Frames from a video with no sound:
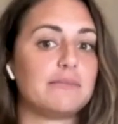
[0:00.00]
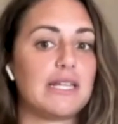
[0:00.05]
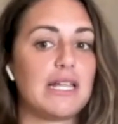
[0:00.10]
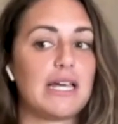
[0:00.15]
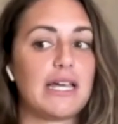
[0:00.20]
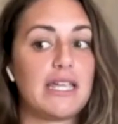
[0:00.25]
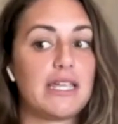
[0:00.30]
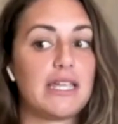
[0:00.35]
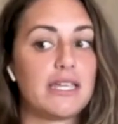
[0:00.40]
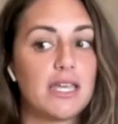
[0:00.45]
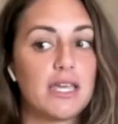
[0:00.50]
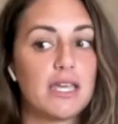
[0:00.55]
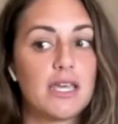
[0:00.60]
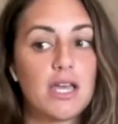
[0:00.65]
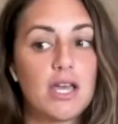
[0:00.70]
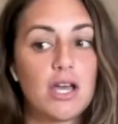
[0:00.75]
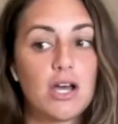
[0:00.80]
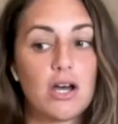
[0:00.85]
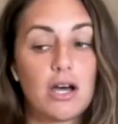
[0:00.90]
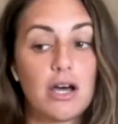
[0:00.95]
Like
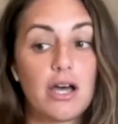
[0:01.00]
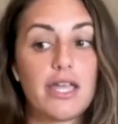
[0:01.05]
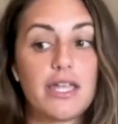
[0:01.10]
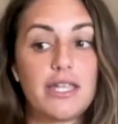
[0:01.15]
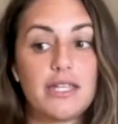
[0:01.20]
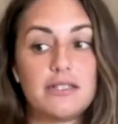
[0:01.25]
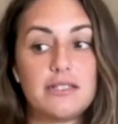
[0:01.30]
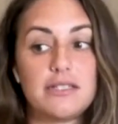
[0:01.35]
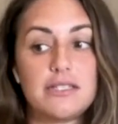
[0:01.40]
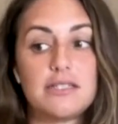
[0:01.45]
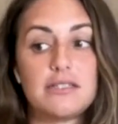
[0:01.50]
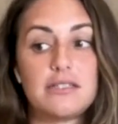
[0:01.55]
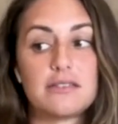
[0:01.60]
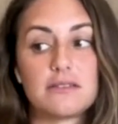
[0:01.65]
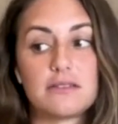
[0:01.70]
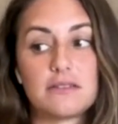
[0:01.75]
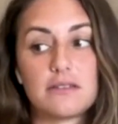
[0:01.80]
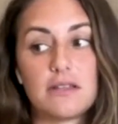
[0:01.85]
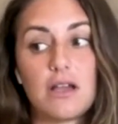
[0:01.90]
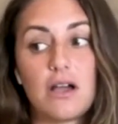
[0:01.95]
I
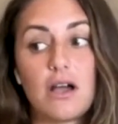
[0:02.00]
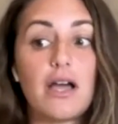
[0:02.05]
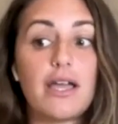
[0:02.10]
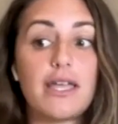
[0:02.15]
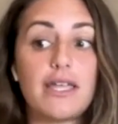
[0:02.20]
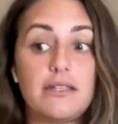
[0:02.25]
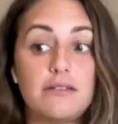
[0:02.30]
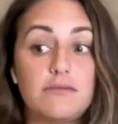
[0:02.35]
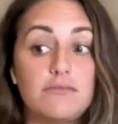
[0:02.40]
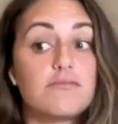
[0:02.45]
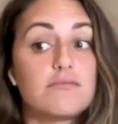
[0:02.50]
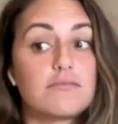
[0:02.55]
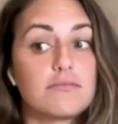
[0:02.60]
I